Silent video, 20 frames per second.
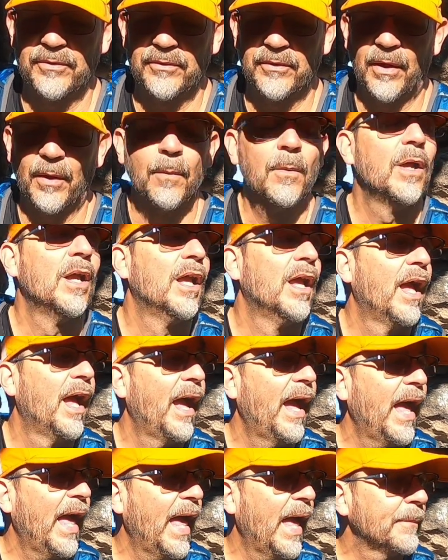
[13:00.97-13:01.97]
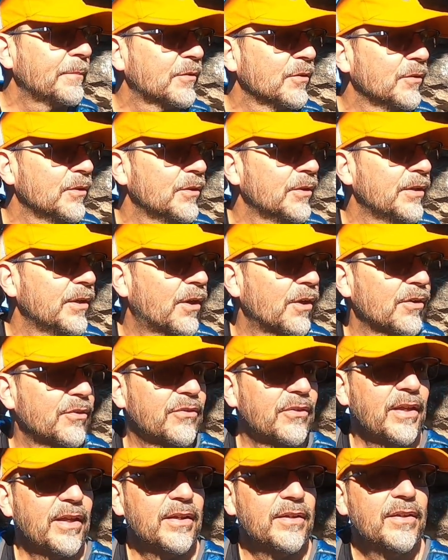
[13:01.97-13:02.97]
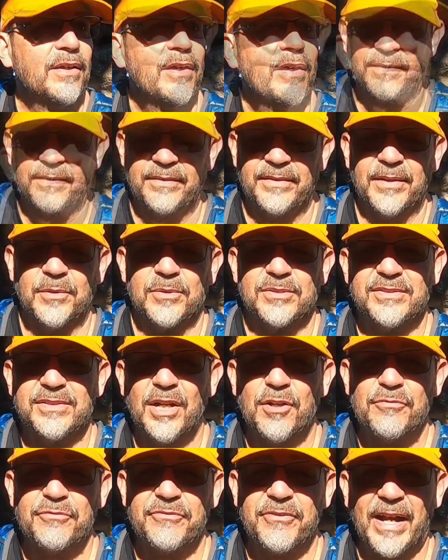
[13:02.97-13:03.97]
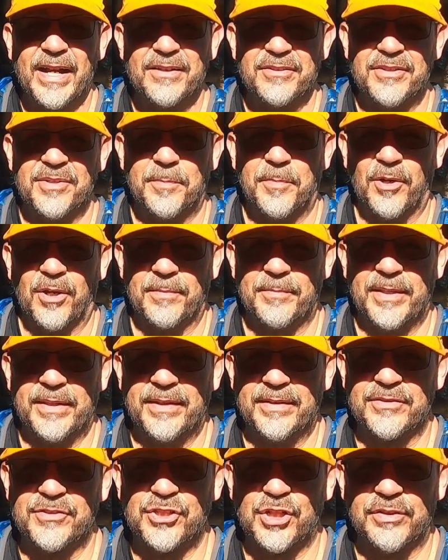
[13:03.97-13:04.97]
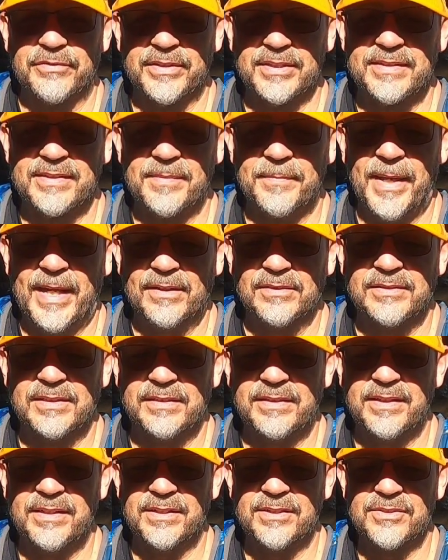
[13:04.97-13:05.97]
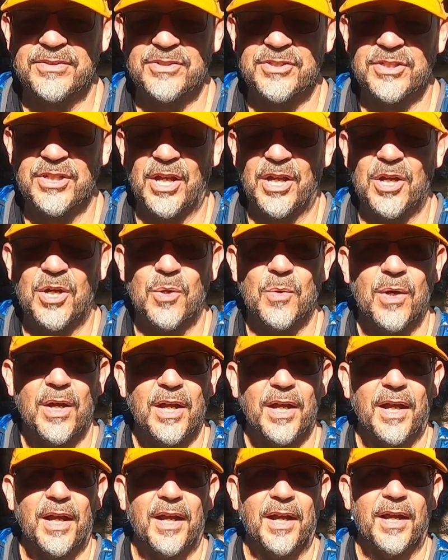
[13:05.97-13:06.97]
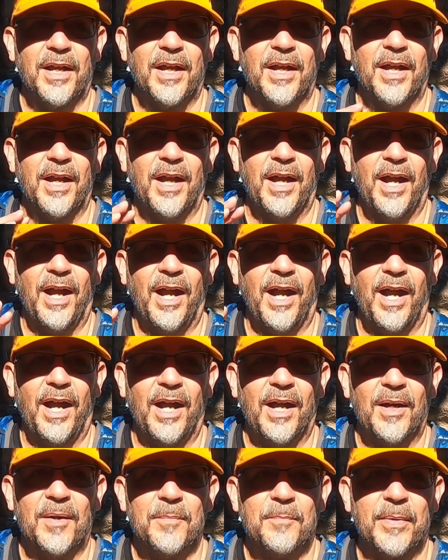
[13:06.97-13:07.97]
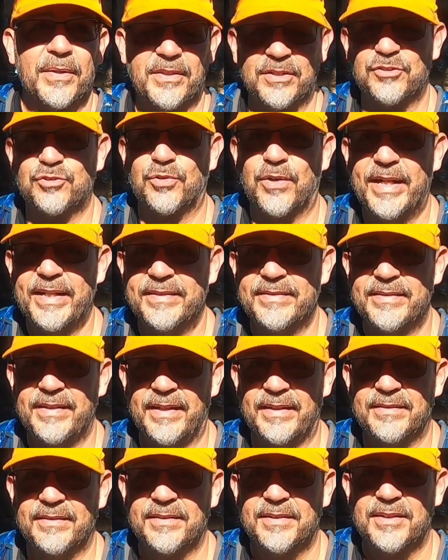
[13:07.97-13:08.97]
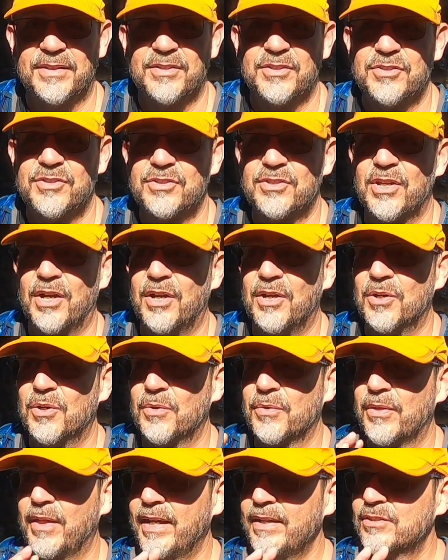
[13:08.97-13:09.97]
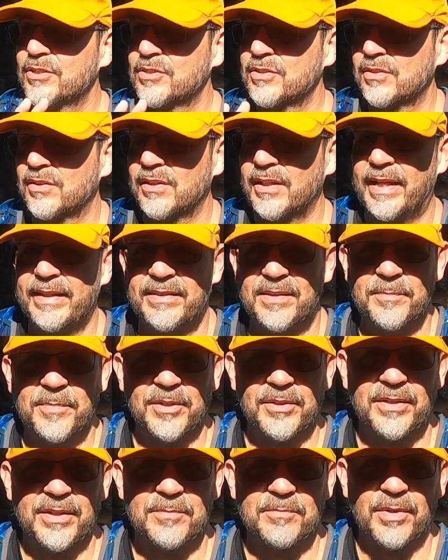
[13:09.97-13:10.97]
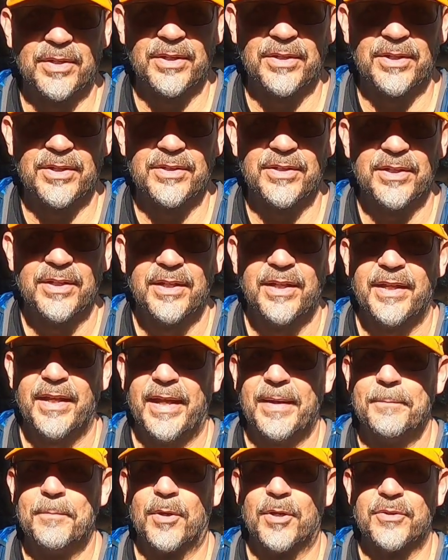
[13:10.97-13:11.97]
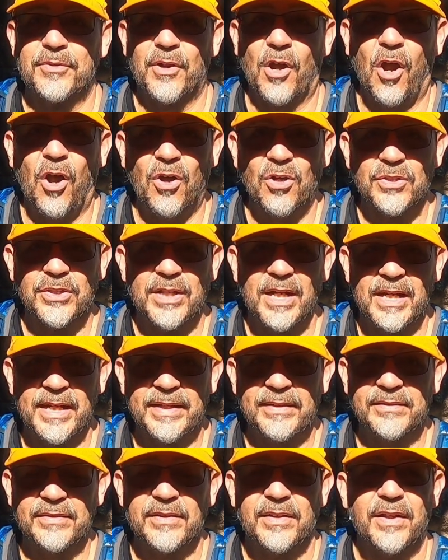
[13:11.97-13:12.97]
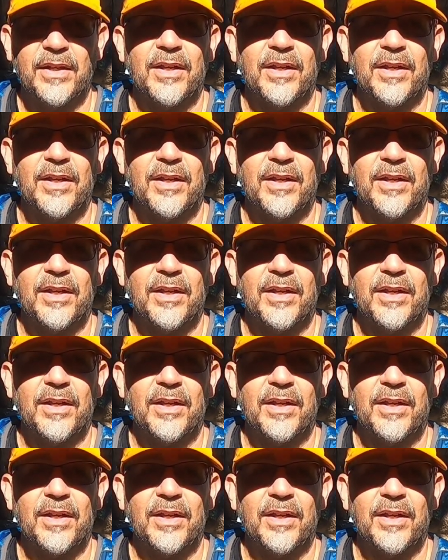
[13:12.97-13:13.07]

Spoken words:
So absolutely arson. There was no fire department that serviced the mountain here, so but the train did. So they just let the building burn. It burned all night.